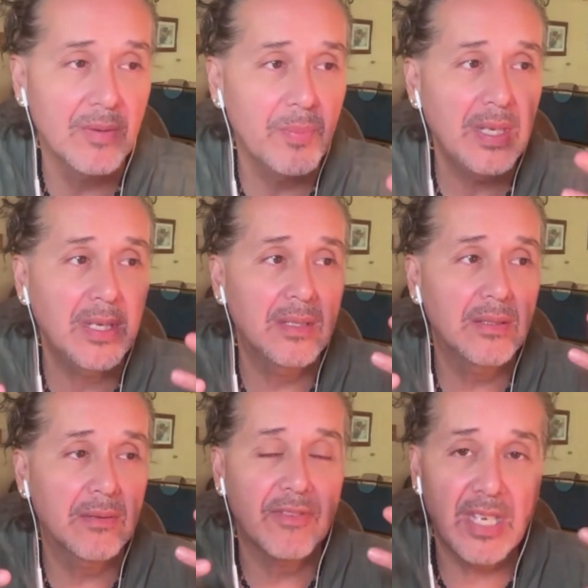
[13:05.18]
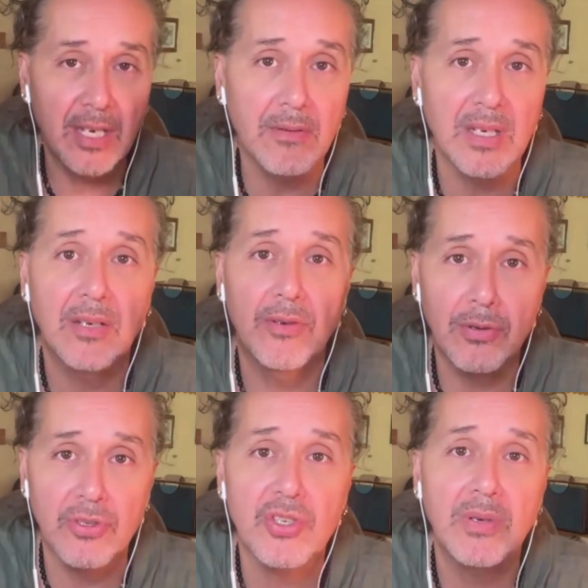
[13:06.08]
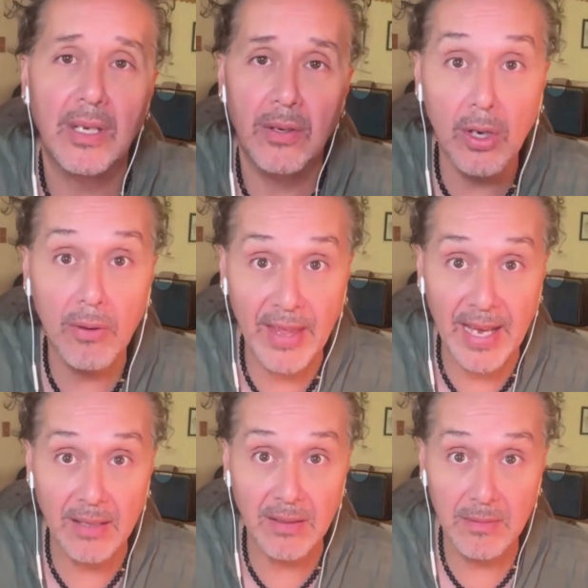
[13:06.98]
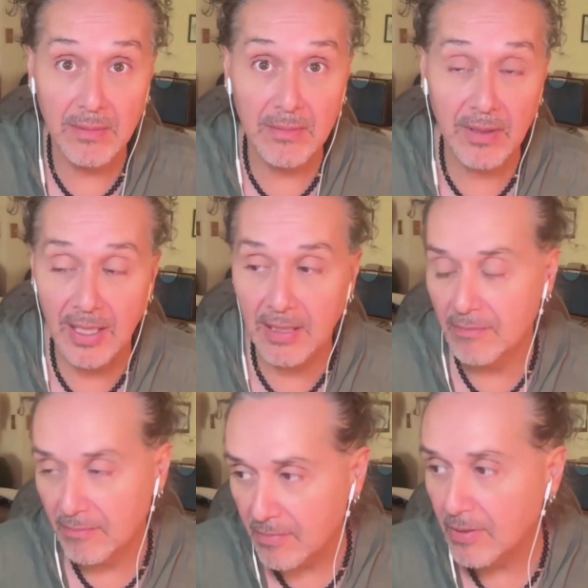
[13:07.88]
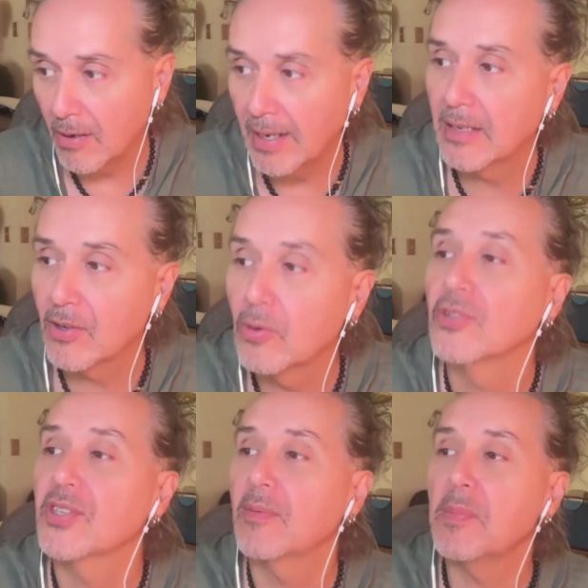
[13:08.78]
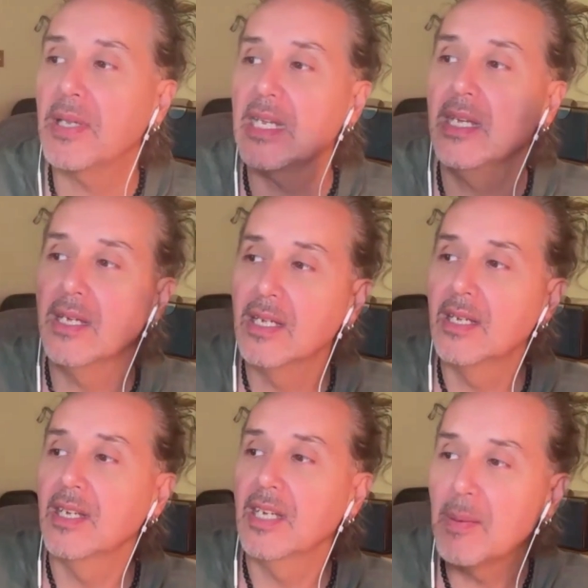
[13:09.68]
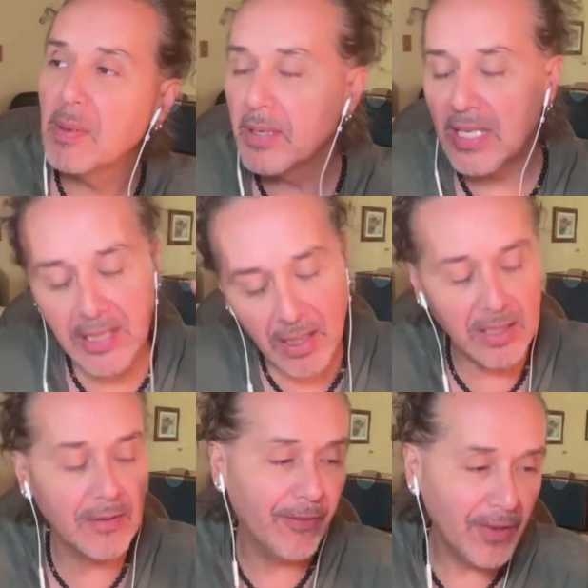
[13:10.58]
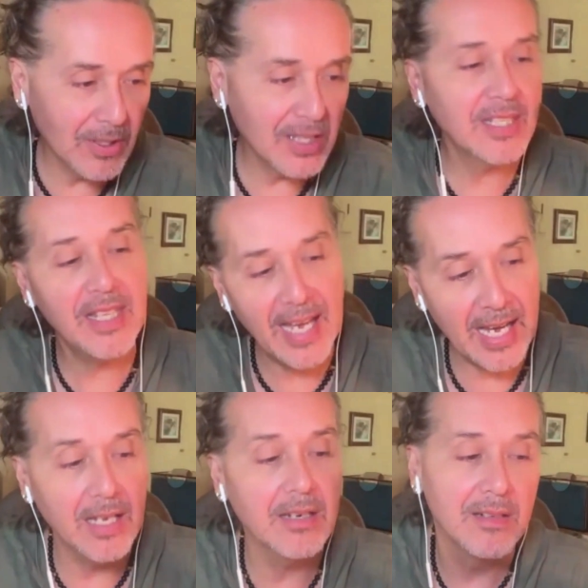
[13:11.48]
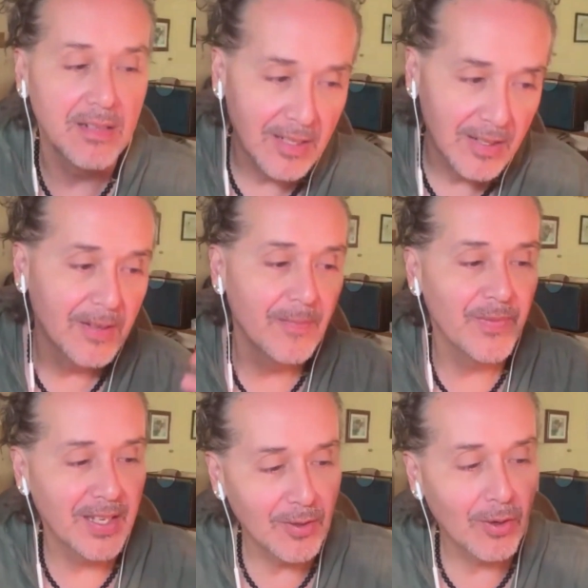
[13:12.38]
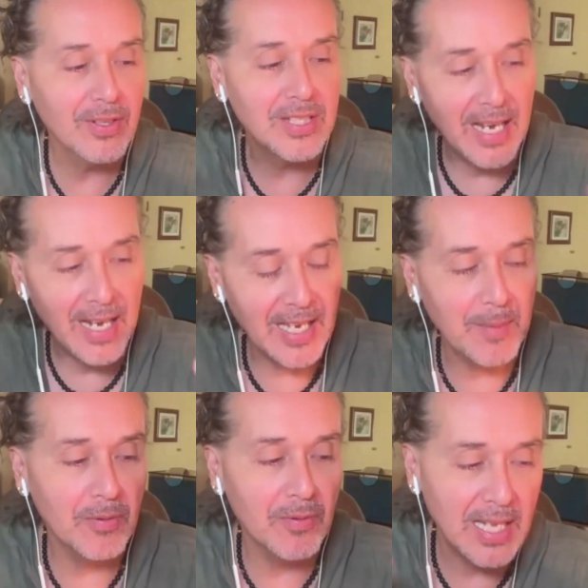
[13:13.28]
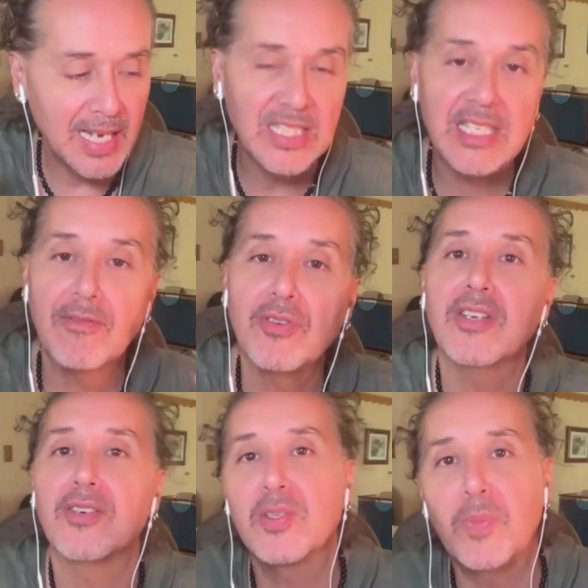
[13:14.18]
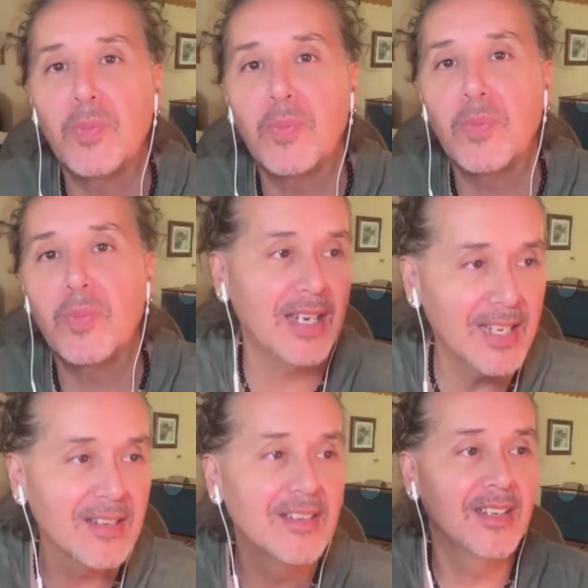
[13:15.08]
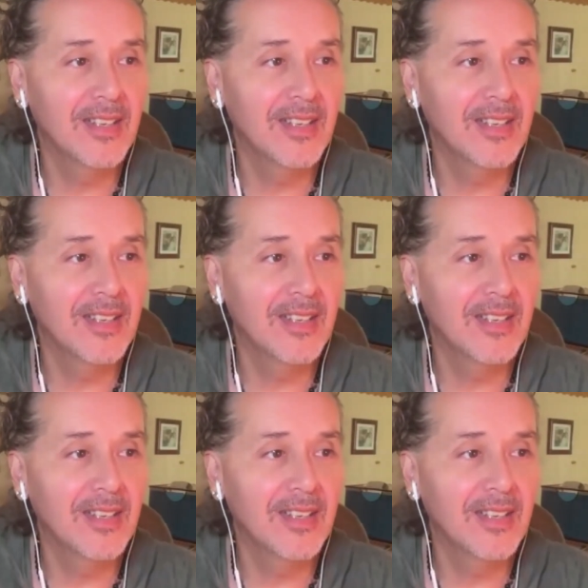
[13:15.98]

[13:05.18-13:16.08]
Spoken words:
We're beings of caring and nurturing and all of that. Okay. All right, cool. So everybody started to feel into that. And over time, over the last several years, people have been kind of,